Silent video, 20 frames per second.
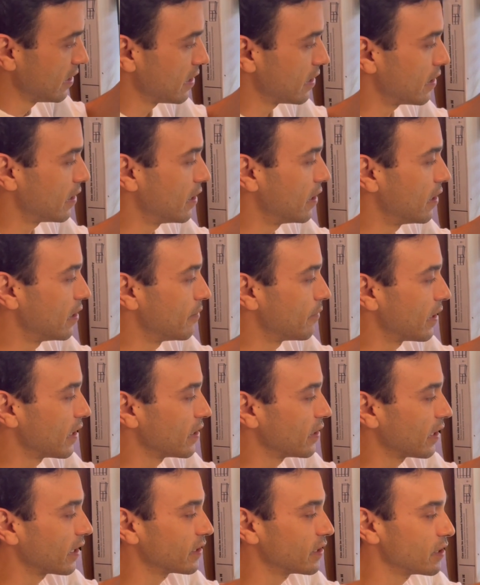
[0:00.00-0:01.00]
I
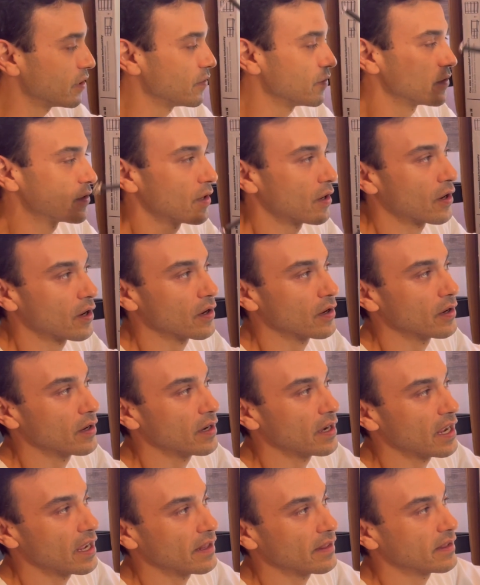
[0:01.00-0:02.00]
like to use a harder
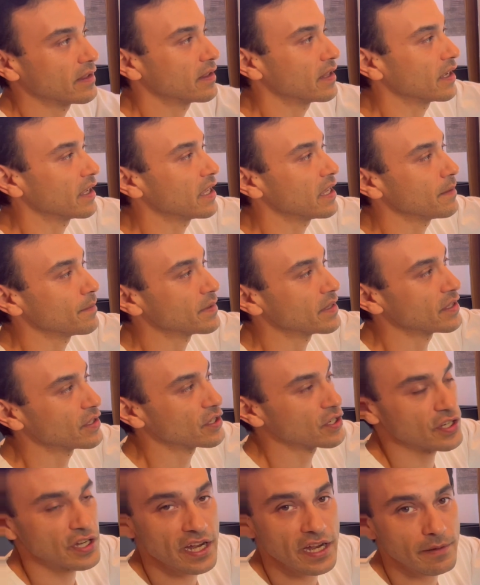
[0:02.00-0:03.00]
net that keeps its
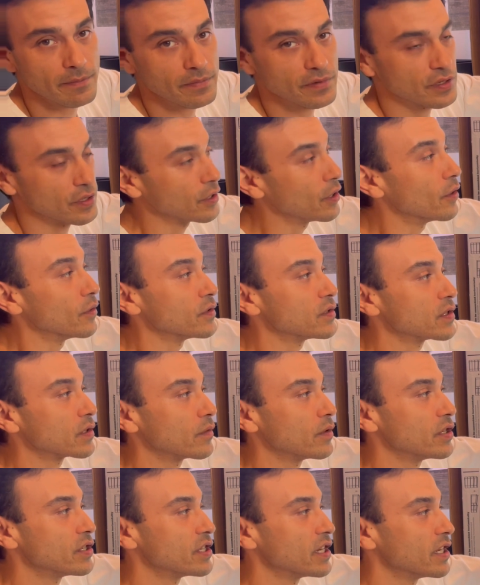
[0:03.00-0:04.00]
shape so you don't
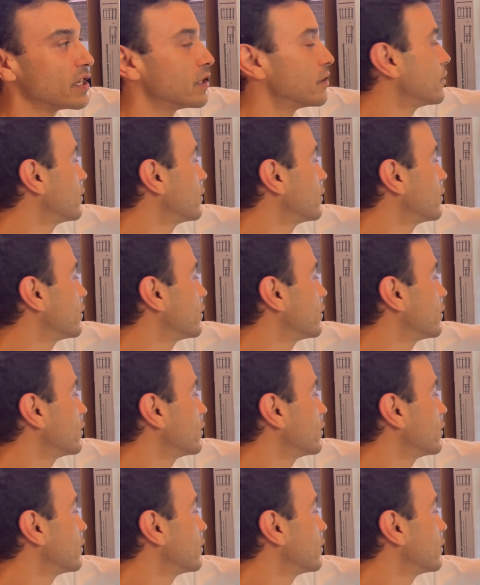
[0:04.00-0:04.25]
squish any of